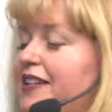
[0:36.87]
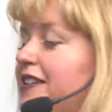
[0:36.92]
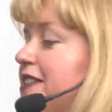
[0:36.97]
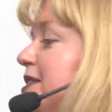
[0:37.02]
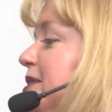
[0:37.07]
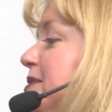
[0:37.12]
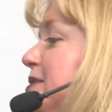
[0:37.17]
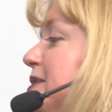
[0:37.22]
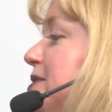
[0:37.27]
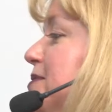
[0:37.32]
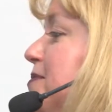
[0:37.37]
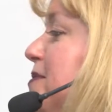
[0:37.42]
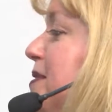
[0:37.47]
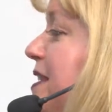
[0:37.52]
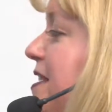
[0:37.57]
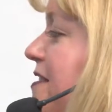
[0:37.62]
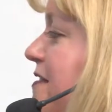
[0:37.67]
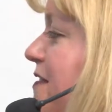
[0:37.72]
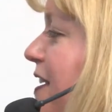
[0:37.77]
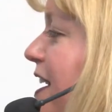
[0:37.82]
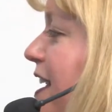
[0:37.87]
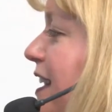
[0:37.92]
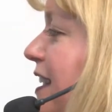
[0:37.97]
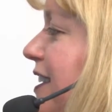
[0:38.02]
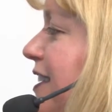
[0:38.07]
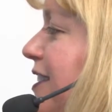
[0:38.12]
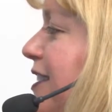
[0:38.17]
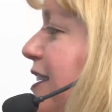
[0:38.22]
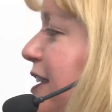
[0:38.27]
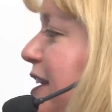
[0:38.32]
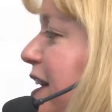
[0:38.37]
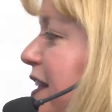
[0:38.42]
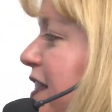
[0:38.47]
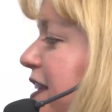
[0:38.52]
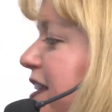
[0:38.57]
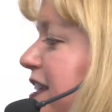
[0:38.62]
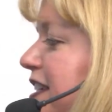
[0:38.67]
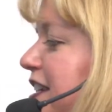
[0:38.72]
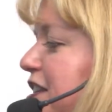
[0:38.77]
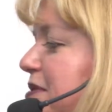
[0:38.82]
So it's a really fun look
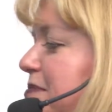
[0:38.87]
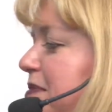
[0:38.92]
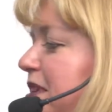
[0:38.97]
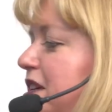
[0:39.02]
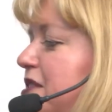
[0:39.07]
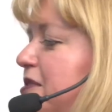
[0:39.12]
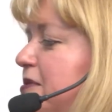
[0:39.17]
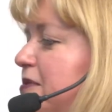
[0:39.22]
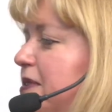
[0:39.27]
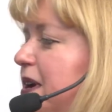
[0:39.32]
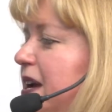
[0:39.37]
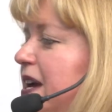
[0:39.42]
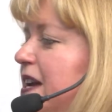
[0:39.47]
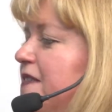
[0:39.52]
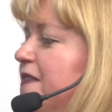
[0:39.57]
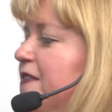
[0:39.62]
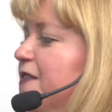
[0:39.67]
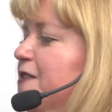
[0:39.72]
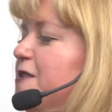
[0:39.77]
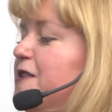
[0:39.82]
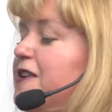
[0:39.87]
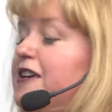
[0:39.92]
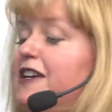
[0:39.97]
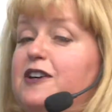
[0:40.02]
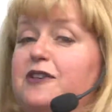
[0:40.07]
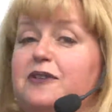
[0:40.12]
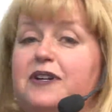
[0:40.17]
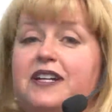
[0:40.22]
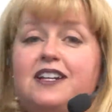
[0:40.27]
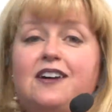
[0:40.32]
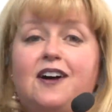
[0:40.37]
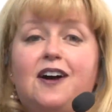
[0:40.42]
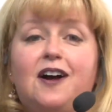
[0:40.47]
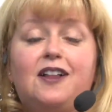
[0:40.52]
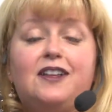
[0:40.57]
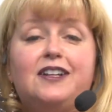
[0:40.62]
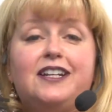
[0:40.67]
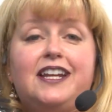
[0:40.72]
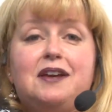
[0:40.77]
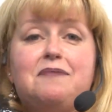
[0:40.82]
that's going to be great for going to
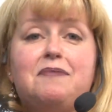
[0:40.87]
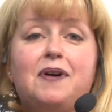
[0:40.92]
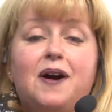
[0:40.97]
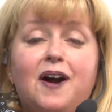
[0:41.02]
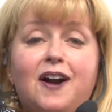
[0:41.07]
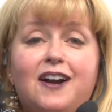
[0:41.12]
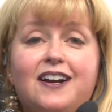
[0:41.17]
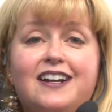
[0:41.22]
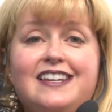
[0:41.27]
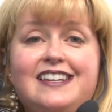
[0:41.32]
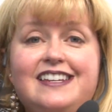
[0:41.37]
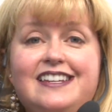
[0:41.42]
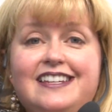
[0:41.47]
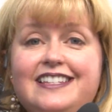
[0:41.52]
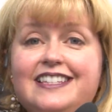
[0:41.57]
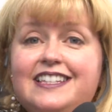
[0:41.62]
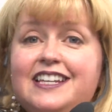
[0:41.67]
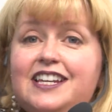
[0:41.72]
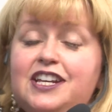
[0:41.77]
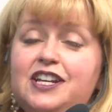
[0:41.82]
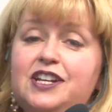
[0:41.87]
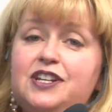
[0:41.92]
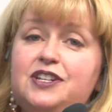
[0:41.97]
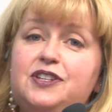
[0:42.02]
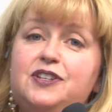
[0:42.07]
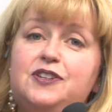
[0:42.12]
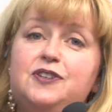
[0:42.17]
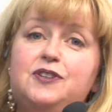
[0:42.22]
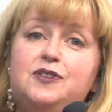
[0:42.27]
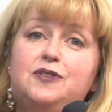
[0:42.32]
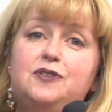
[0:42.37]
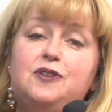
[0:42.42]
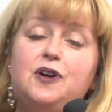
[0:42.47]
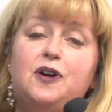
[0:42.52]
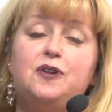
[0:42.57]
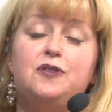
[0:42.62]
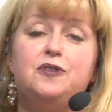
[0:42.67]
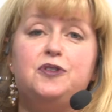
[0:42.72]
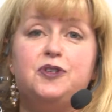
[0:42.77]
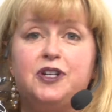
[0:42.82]
holiday parties, to
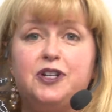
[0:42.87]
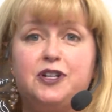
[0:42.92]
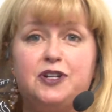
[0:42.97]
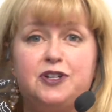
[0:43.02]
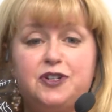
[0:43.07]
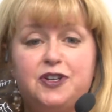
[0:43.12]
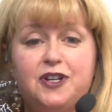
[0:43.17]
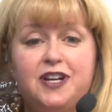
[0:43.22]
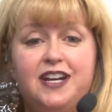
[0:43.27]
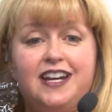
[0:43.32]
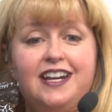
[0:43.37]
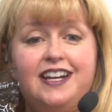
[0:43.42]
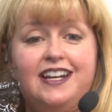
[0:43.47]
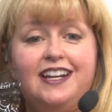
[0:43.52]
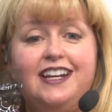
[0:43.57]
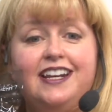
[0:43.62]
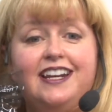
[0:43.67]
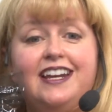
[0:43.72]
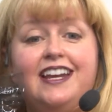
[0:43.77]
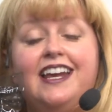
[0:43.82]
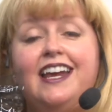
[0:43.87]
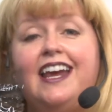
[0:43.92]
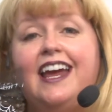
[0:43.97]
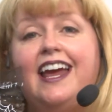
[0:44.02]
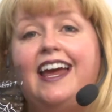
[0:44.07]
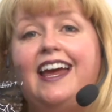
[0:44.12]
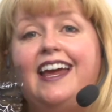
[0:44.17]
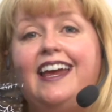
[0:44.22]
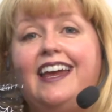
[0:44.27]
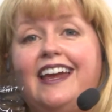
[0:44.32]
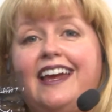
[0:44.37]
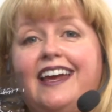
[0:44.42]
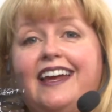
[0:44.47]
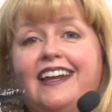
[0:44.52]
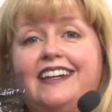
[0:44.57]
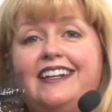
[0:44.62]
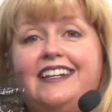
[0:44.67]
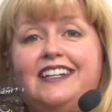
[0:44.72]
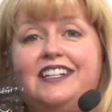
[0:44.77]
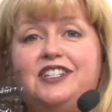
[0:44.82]
go trick-or-treating,
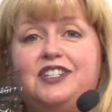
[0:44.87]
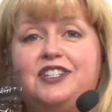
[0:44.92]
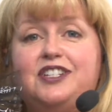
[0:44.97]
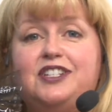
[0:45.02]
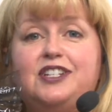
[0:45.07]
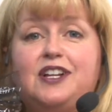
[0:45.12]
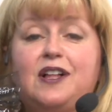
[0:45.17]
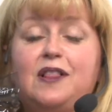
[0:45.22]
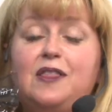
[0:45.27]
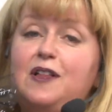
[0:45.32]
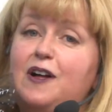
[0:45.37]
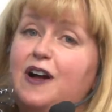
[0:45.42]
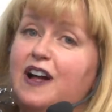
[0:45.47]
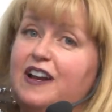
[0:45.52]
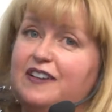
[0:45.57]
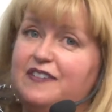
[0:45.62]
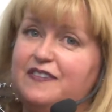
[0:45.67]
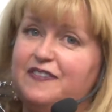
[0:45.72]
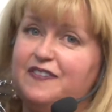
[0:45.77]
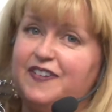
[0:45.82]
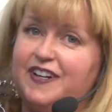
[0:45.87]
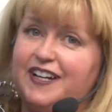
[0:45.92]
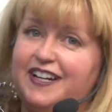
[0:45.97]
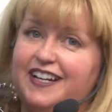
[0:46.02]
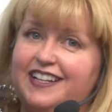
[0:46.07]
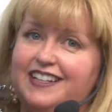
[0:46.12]
and it's just a lot of fun.